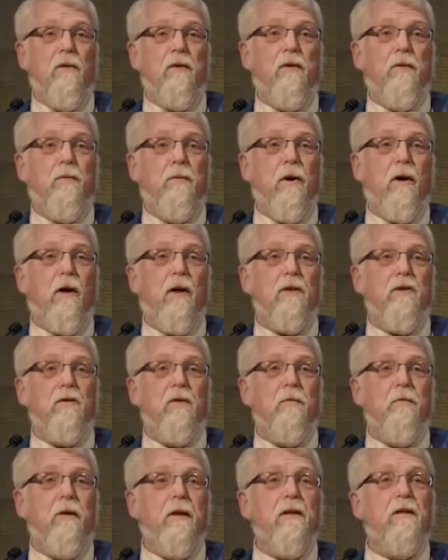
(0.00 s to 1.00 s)
Would you
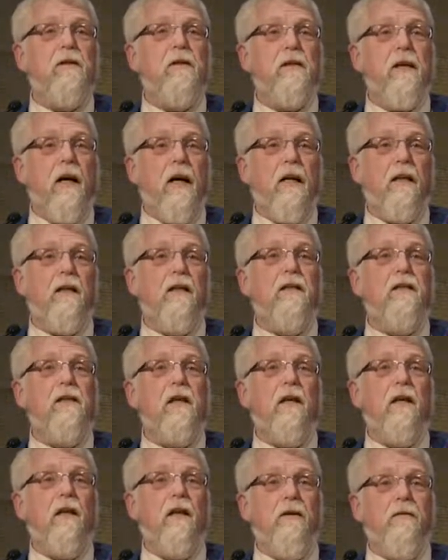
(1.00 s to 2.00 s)
pause with me in
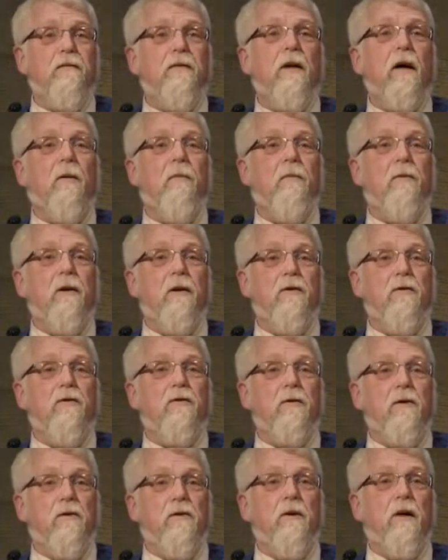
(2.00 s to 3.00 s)
silence and lift up
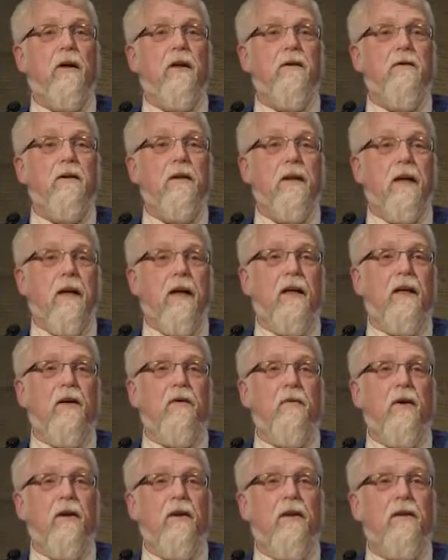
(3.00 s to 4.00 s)
those
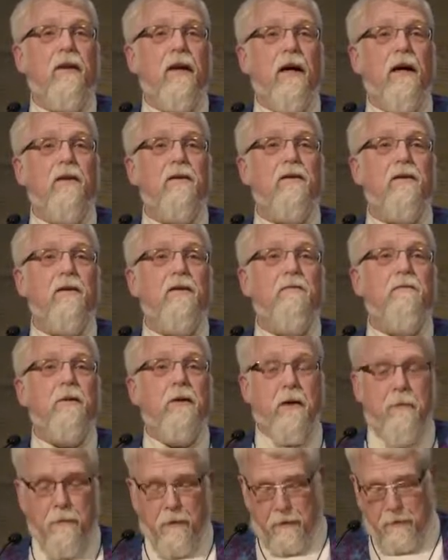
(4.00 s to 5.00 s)

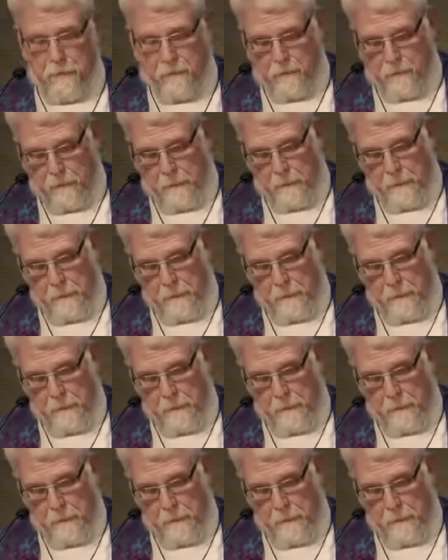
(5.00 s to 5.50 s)
281,000 people?